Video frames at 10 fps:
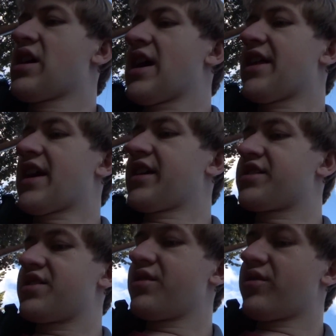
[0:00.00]
I like
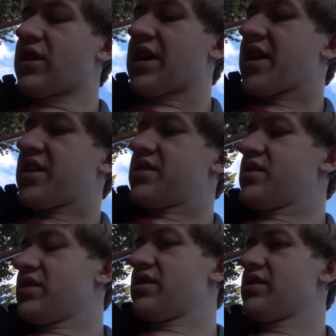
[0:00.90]
to uh,
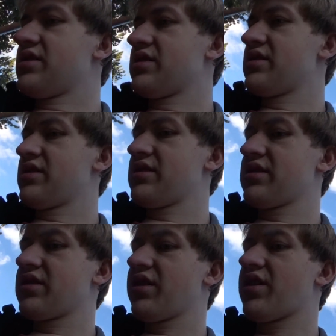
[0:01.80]

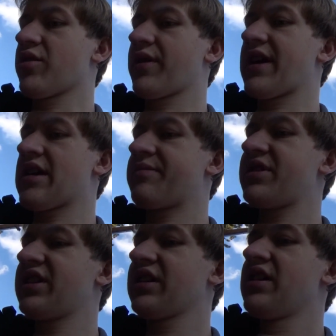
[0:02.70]
go
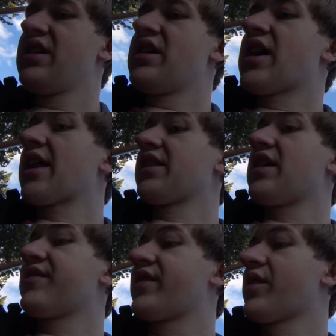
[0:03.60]
camping. I
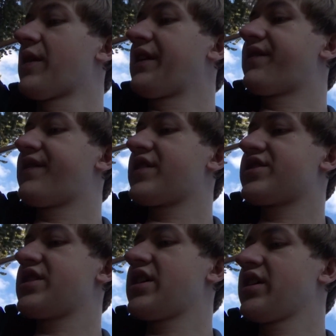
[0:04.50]
love going
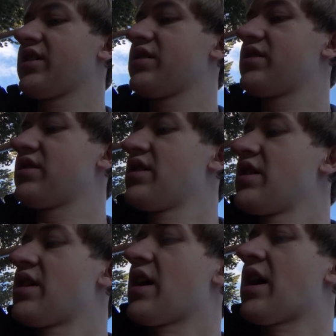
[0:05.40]
fishing.
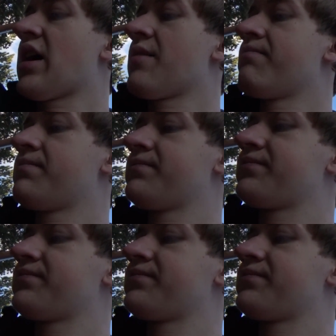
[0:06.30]
Um,